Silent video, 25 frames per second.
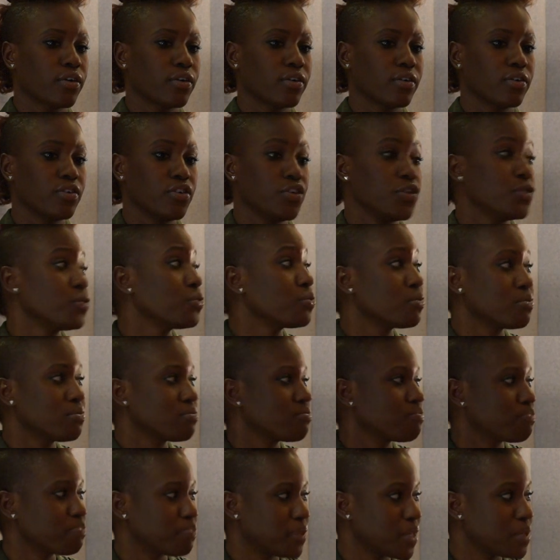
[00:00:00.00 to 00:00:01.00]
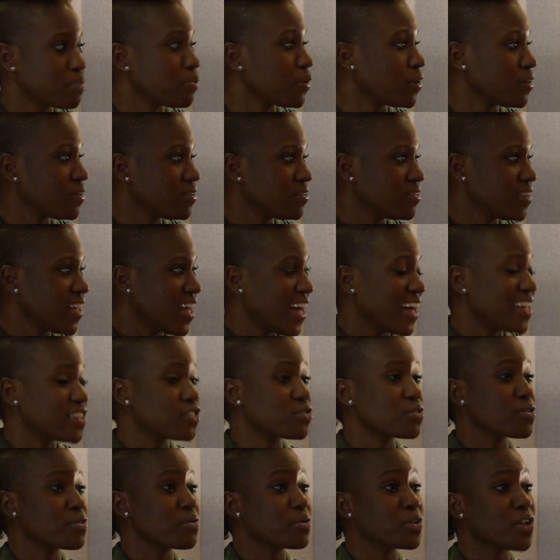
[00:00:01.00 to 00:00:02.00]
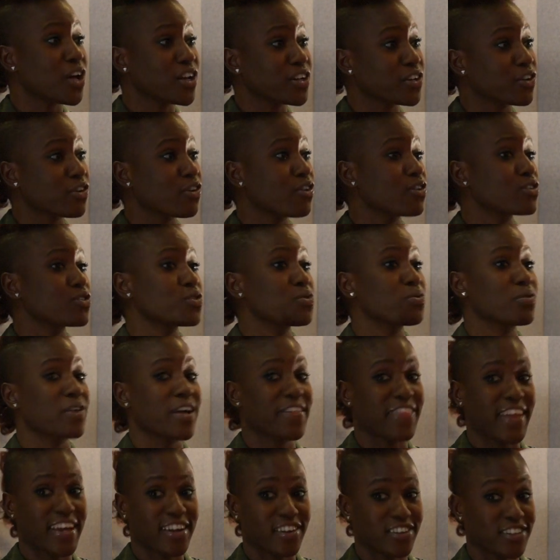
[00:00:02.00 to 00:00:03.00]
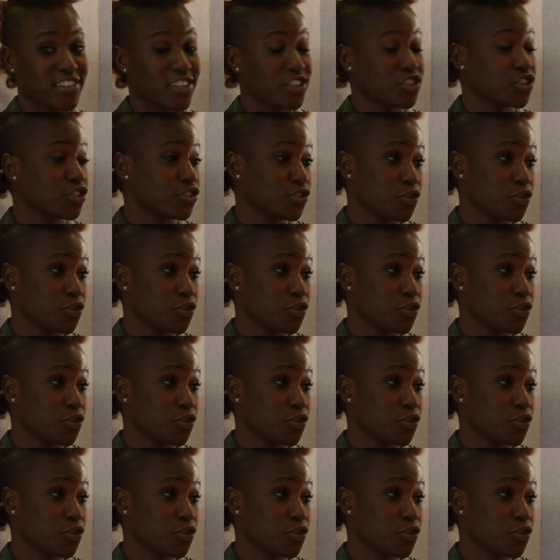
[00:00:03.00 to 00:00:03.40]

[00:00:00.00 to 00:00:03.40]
new people. And so there were a lot of girls who were at that audition